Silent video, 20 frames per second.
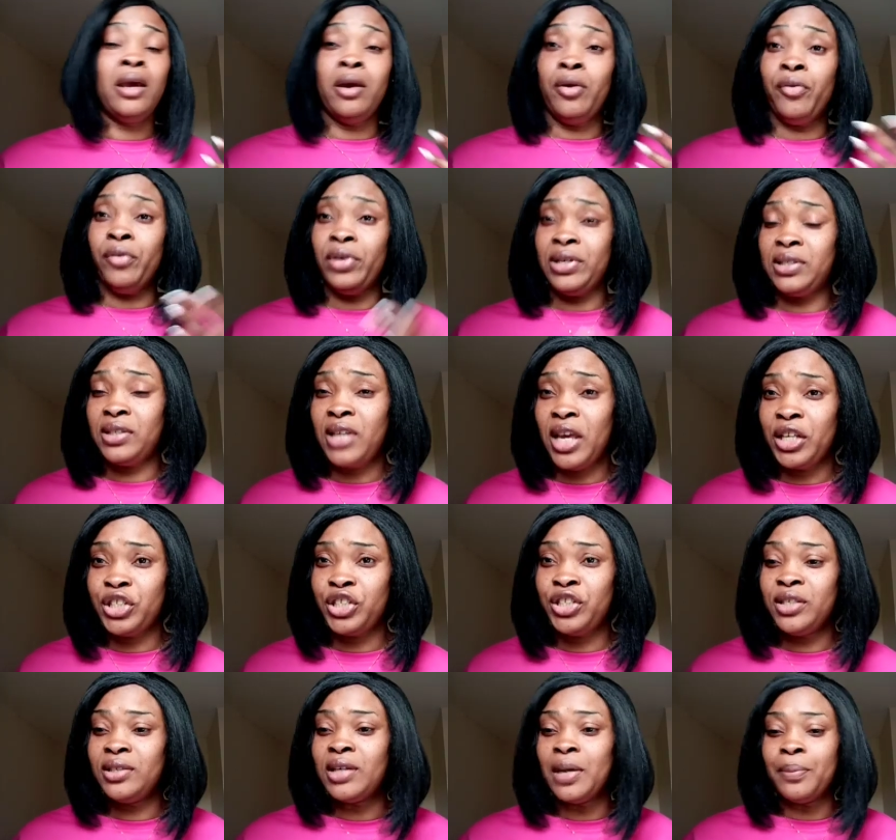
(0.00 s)

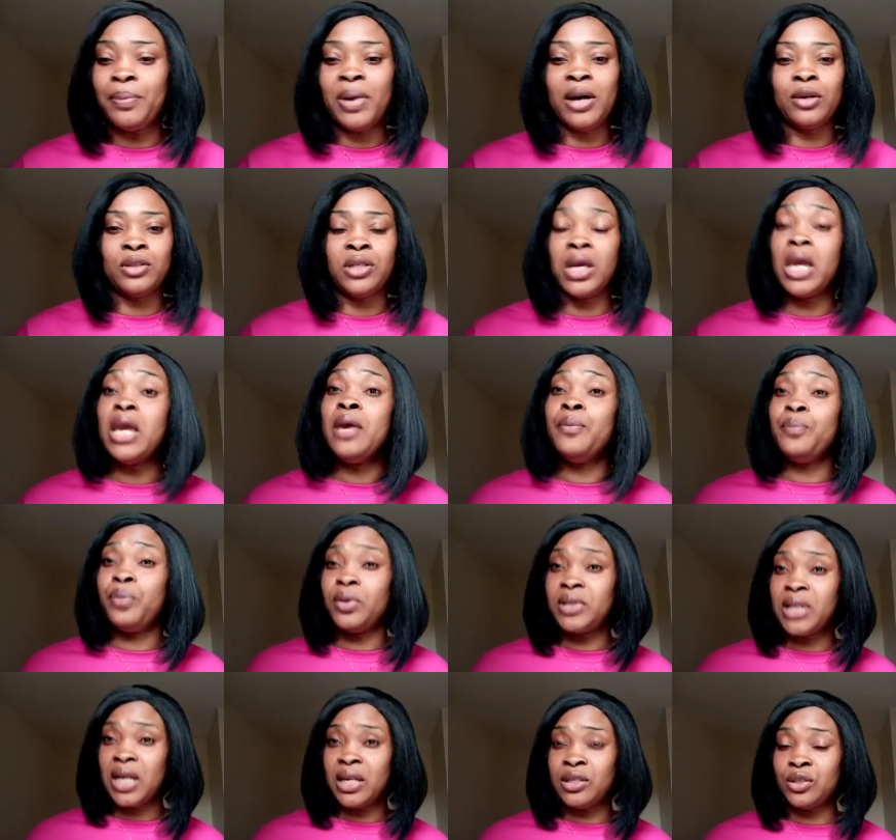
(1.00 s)
researching about the
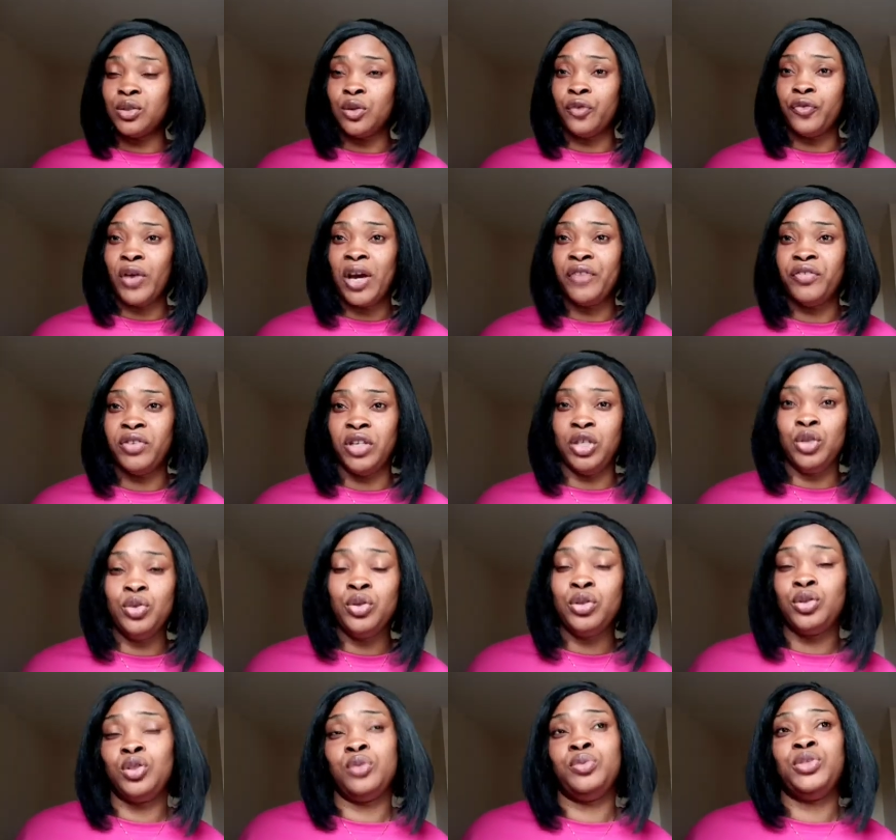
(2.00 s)
importance of having a
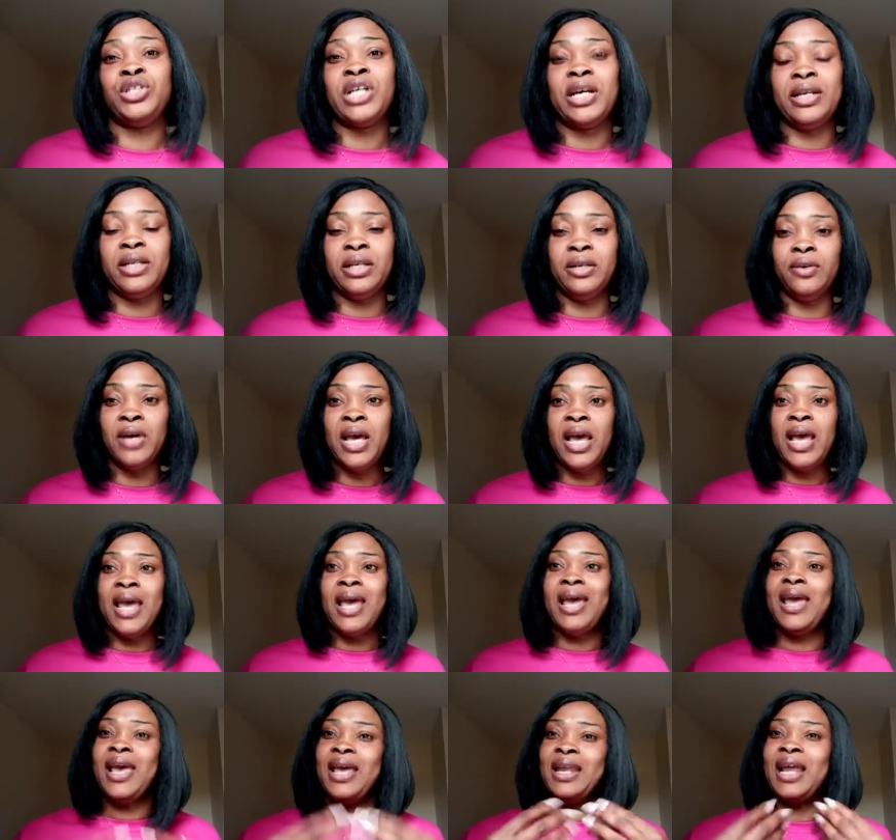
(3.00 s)
youtube channel
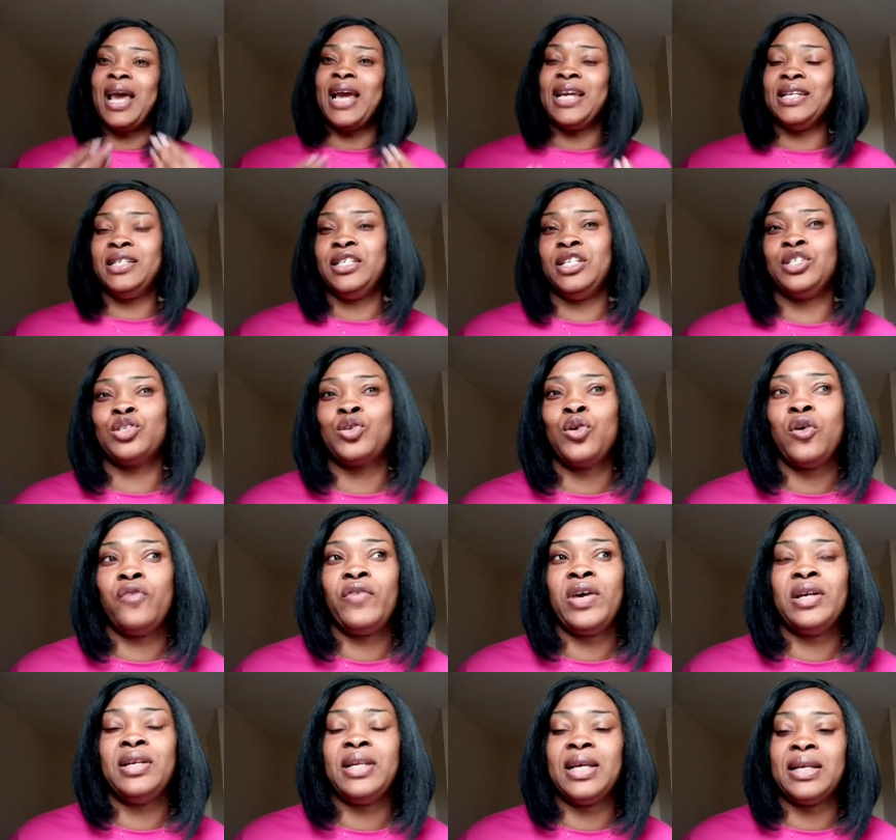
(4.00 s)
and i
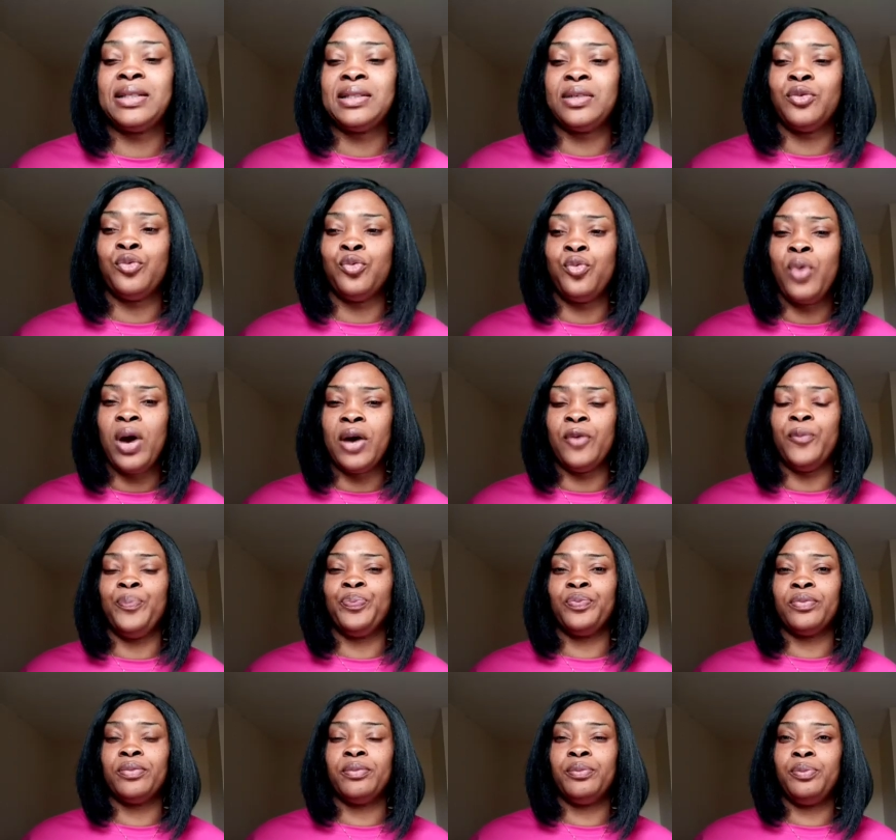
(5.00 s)
discovered that wow
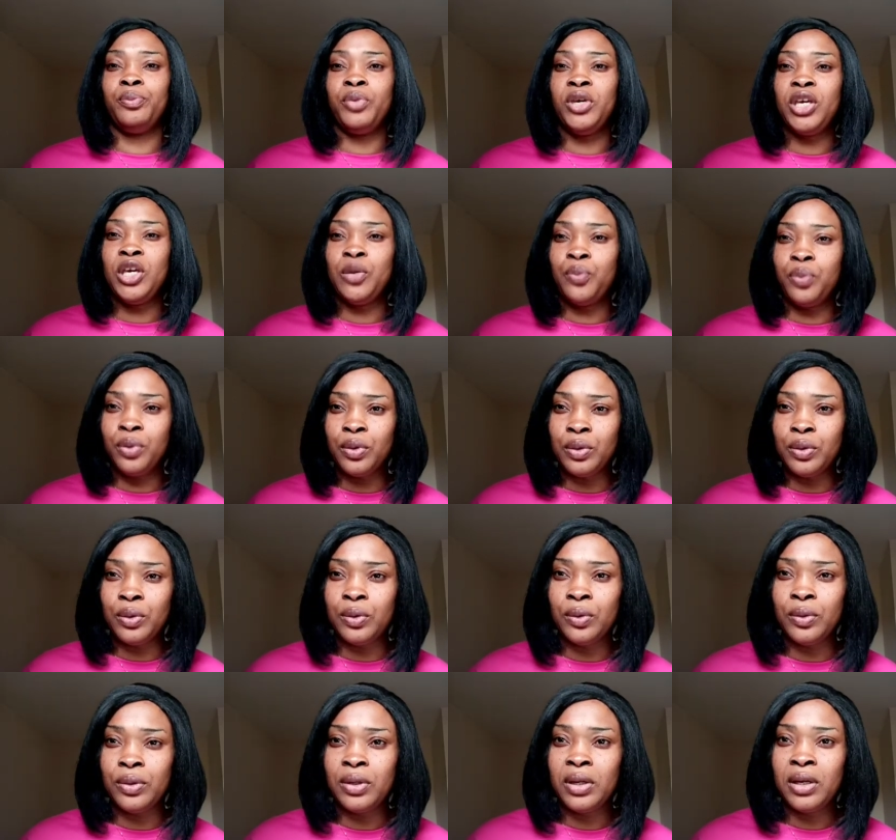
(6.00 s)

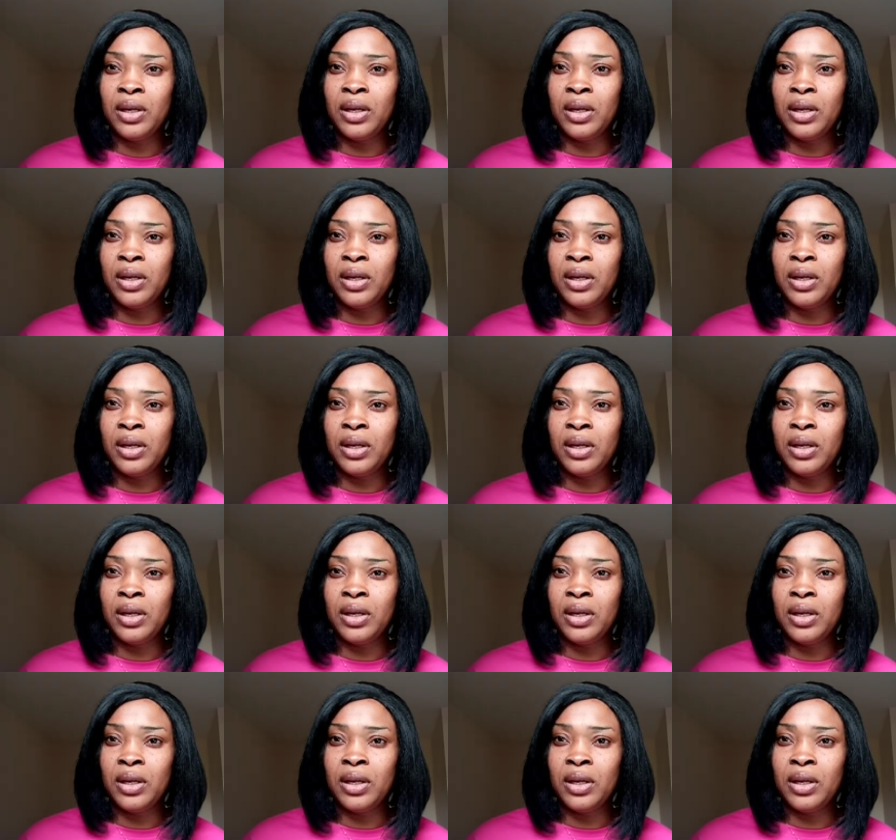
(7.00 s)
people